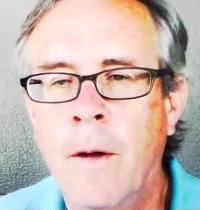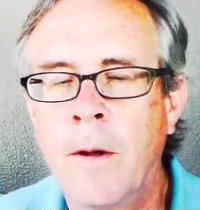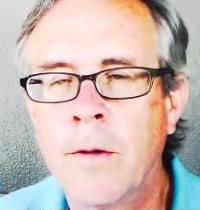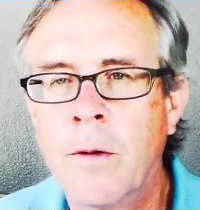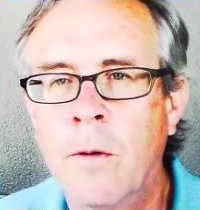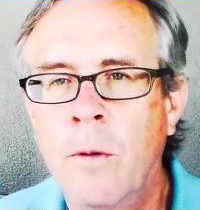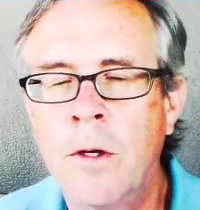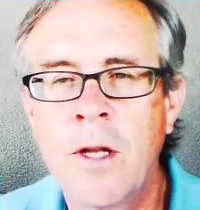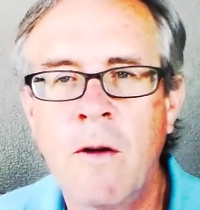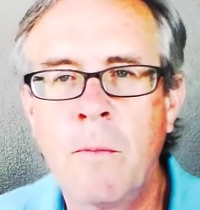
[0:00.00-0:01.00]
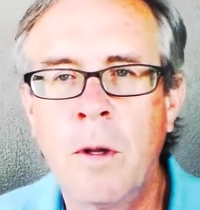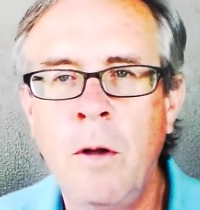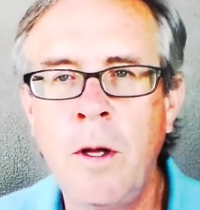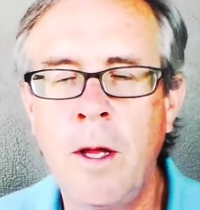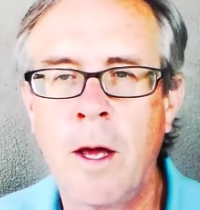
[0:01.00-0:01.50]
And so we just haven't
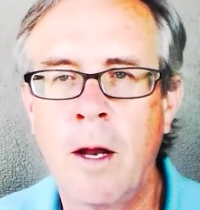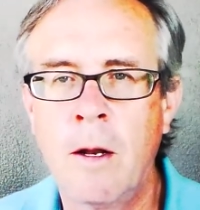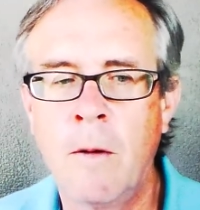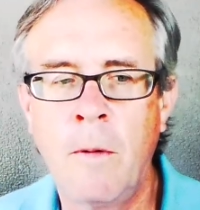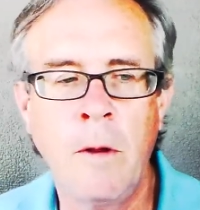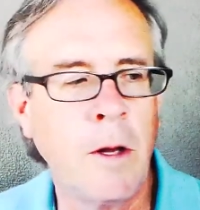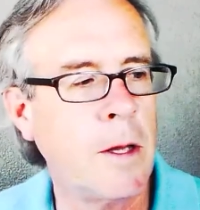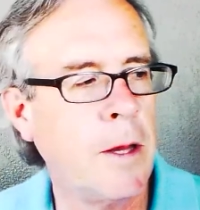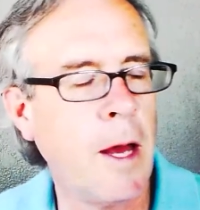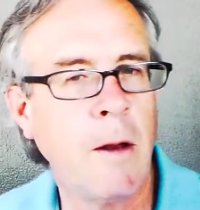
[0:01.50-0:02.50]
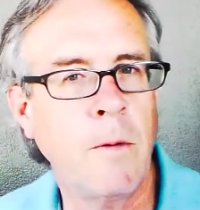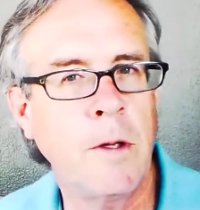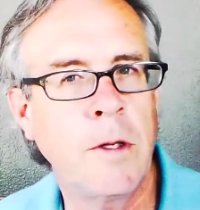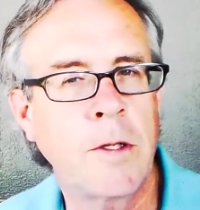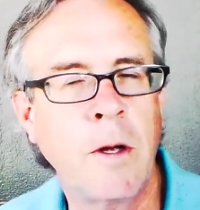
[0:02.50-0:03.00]
been looking at it. And we look at that and
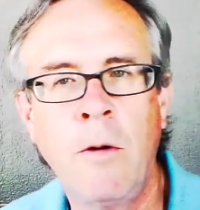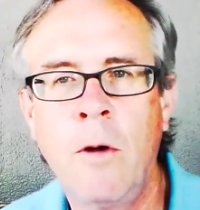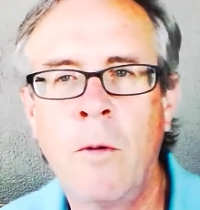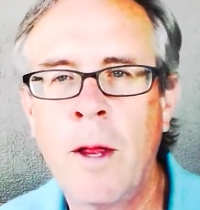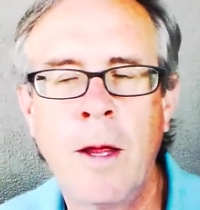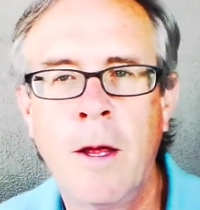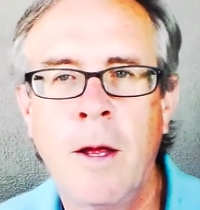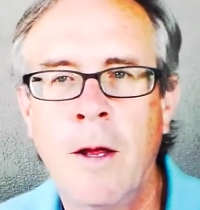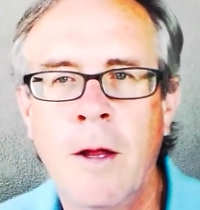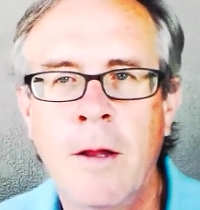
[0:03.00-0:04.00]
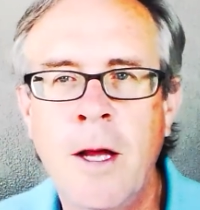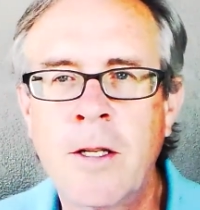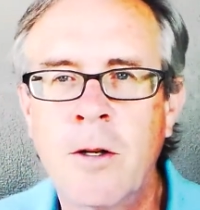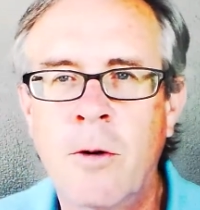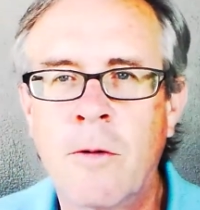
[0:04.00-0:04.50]
we just say, oh no, that,
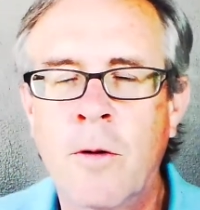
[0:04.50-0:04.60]
that's the door